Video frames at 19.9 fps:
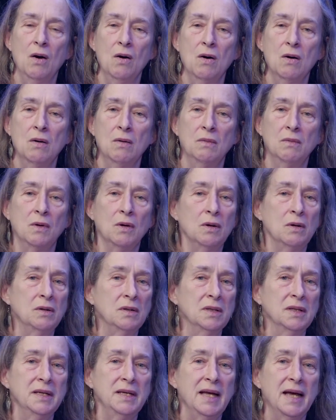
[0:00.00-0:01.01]

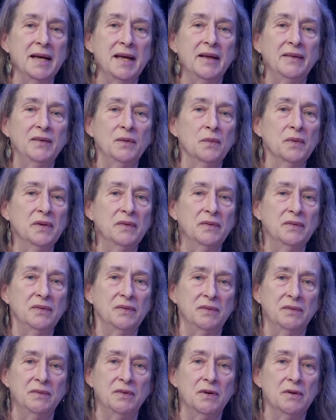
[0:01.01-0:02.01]
early, I guess it
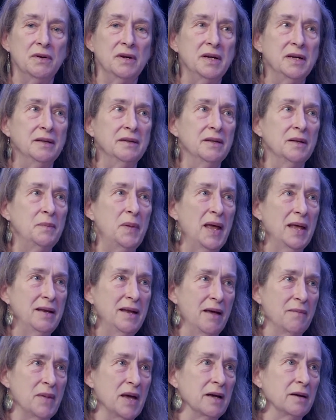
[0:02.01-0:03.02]
was during the
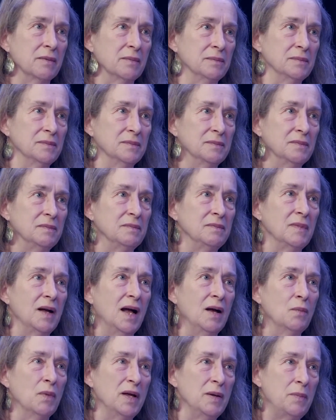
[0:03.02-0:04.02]
pandemic,
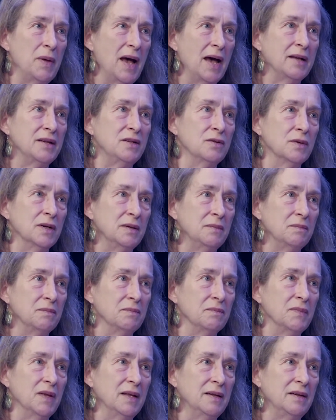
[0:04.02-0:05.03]
I went back to it
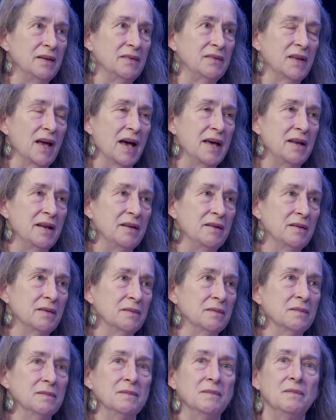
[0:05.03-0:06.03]
and
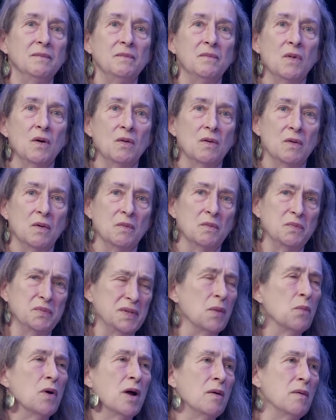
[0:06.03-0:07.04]
decided, or
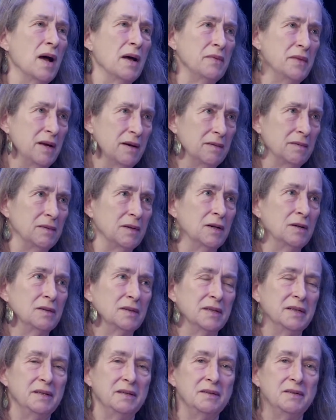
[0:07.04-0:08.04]
somewhere around there,
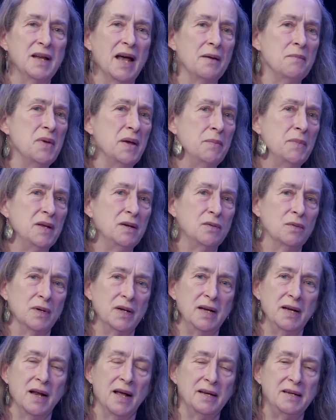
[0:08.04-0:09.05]
early, not maybe
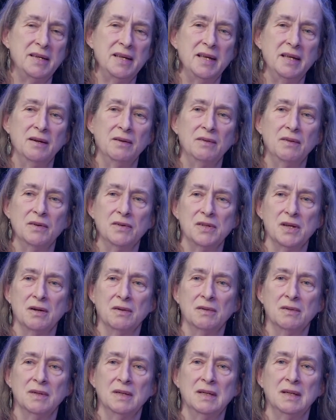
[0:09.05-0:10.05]
2019 or
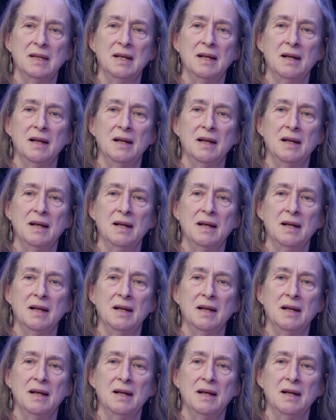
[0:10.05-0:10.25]
so,